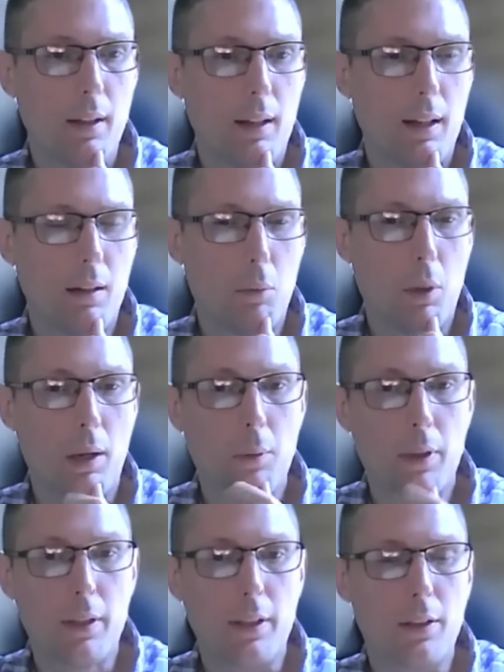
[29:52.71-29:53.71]

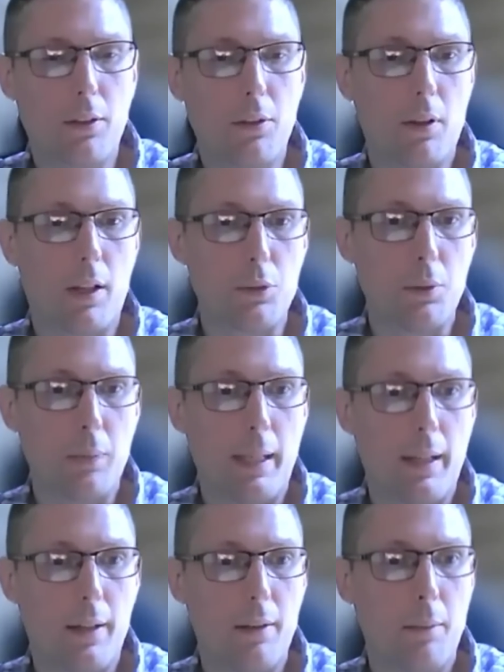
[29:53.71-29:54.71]
What are your thoughts
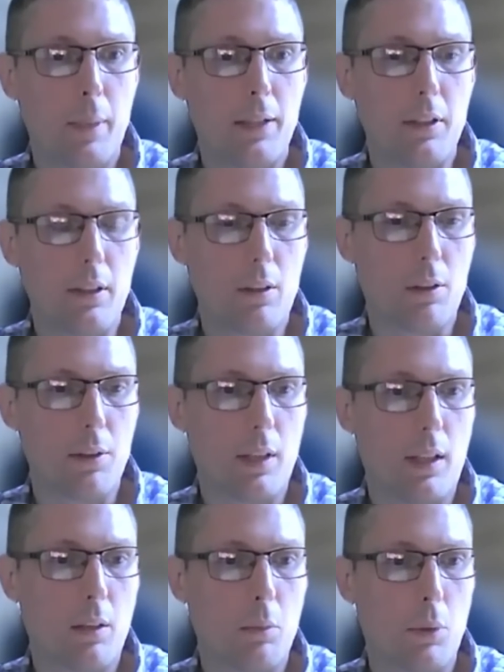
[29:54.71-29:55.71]
about the euro
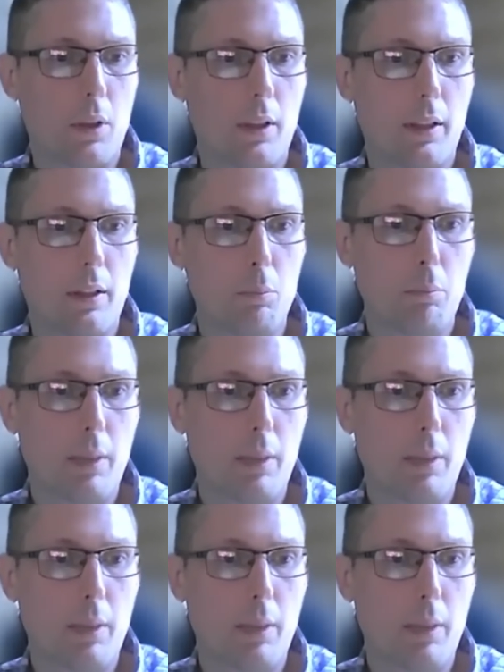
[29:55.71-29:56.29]
dollar market